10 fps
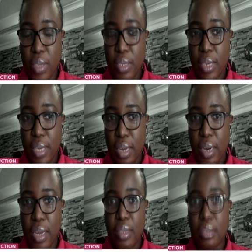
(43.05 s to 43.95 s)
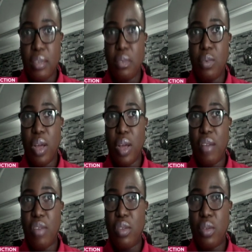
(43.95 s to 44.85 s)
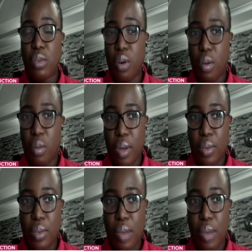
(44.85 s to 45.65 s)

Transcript: a day like this, we're having to talk about